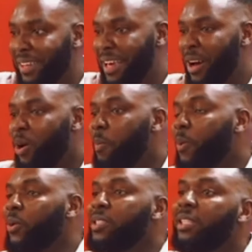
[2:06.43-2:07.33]
up
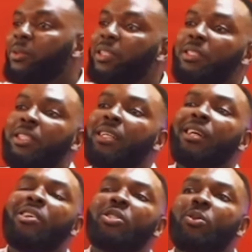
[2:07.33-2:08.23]
until the
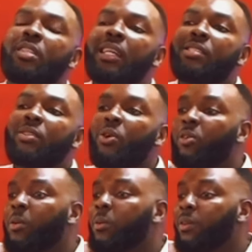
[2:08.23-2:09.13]
generations that
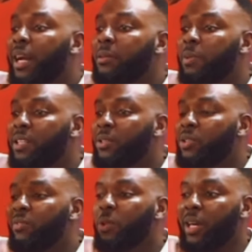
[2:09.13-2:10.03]
your grandparents don't
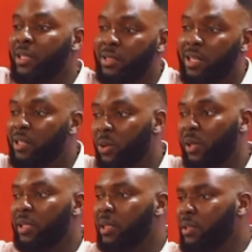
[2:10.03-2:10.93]
even know existed in your
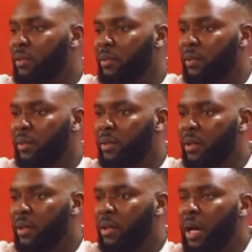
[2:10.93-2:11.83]
lineage.
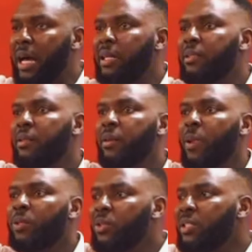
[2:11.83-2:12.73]
And
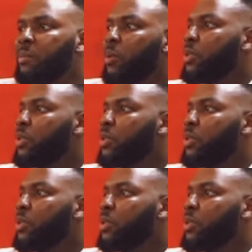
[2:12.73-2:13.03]
those demons are